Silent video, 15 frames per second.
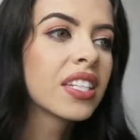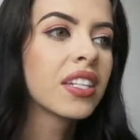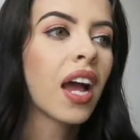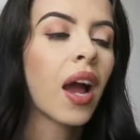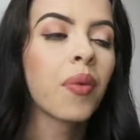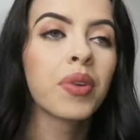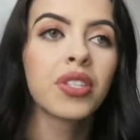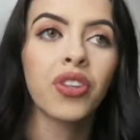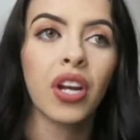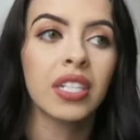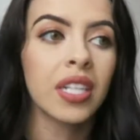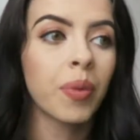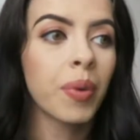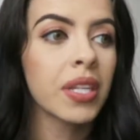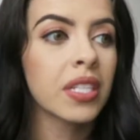I would try to
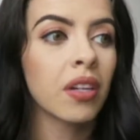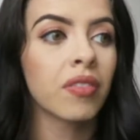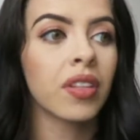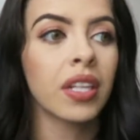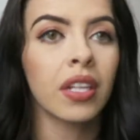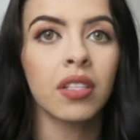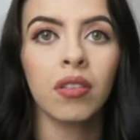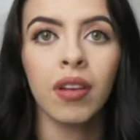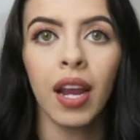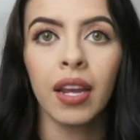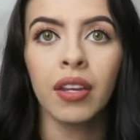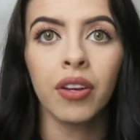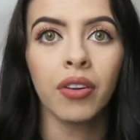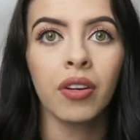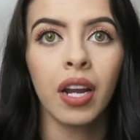tell myself, like, it's okay,
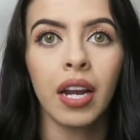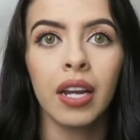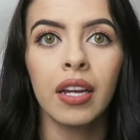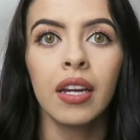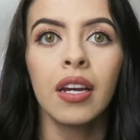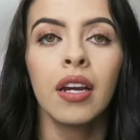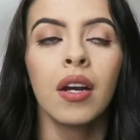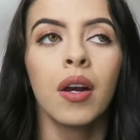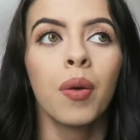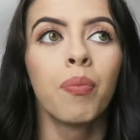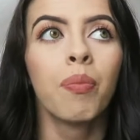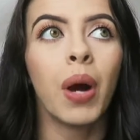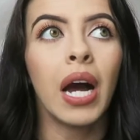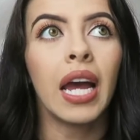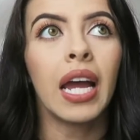you're okay.
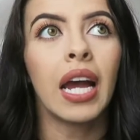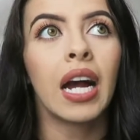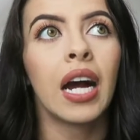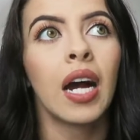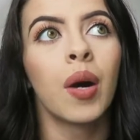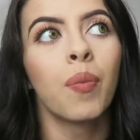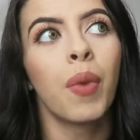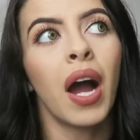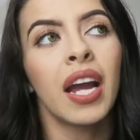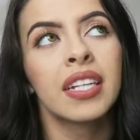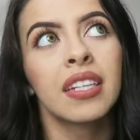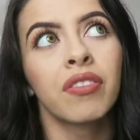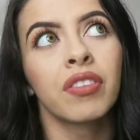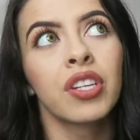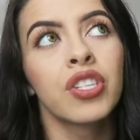But I
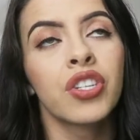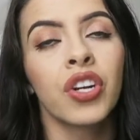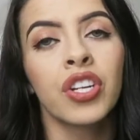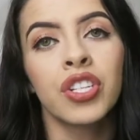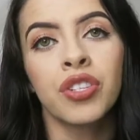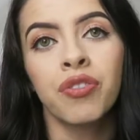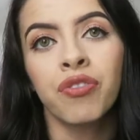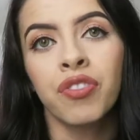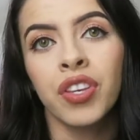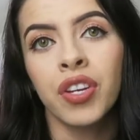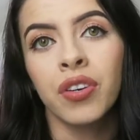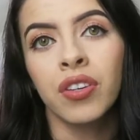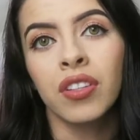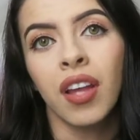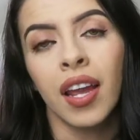definitely started to
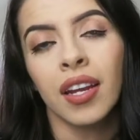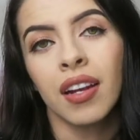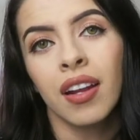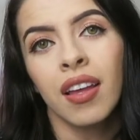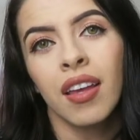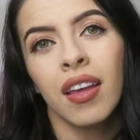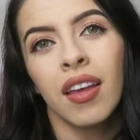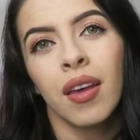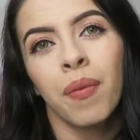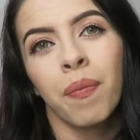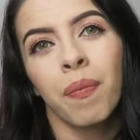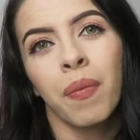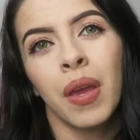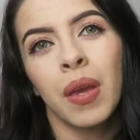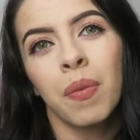feel like
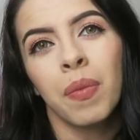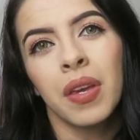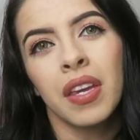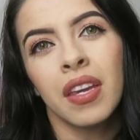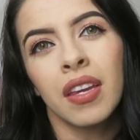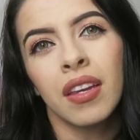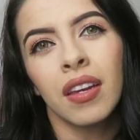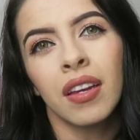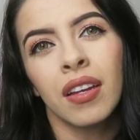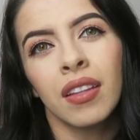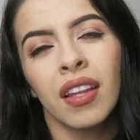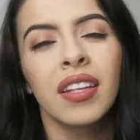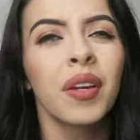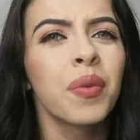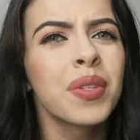maybe,
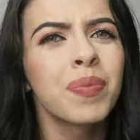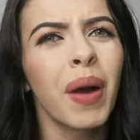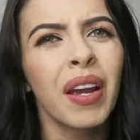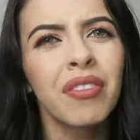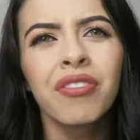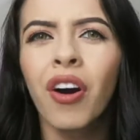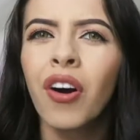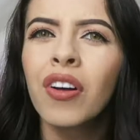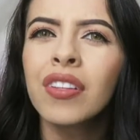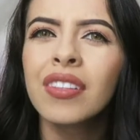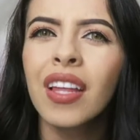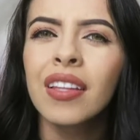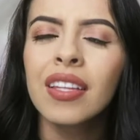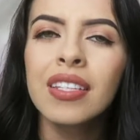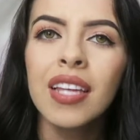like, it was my fault
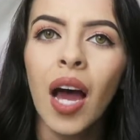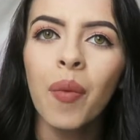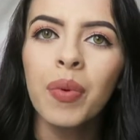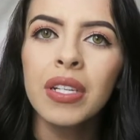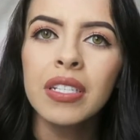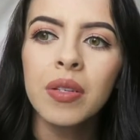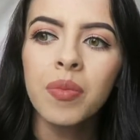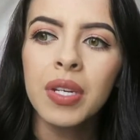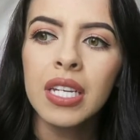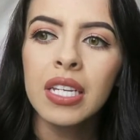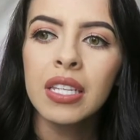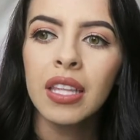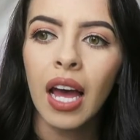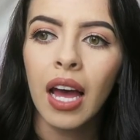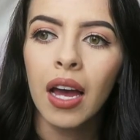that this happened to
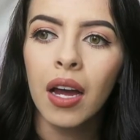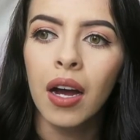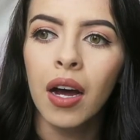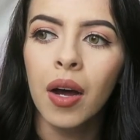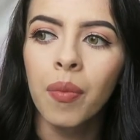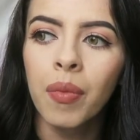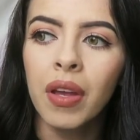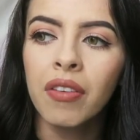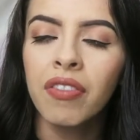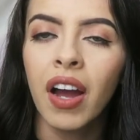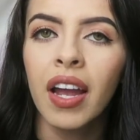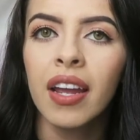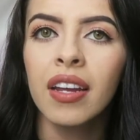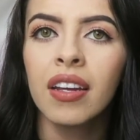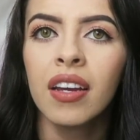me, that if
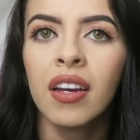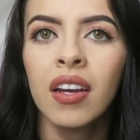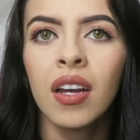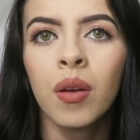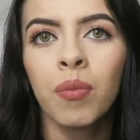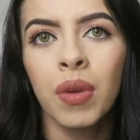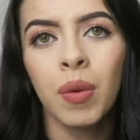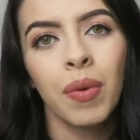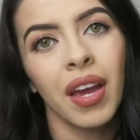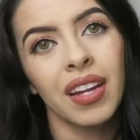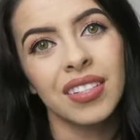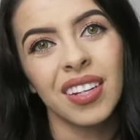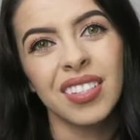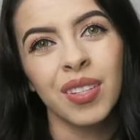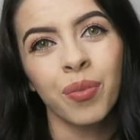I maybe had
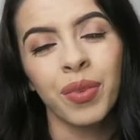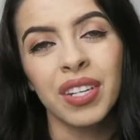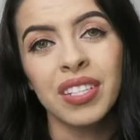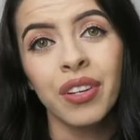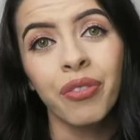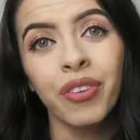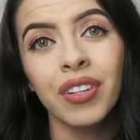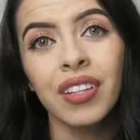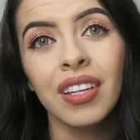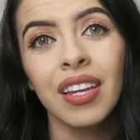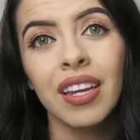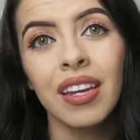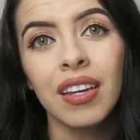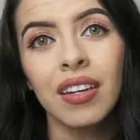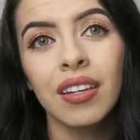done something
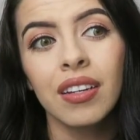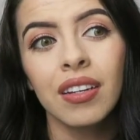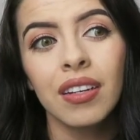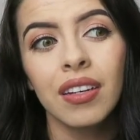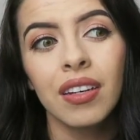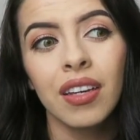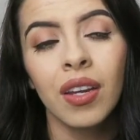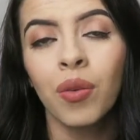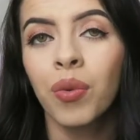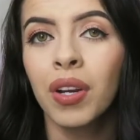differently, it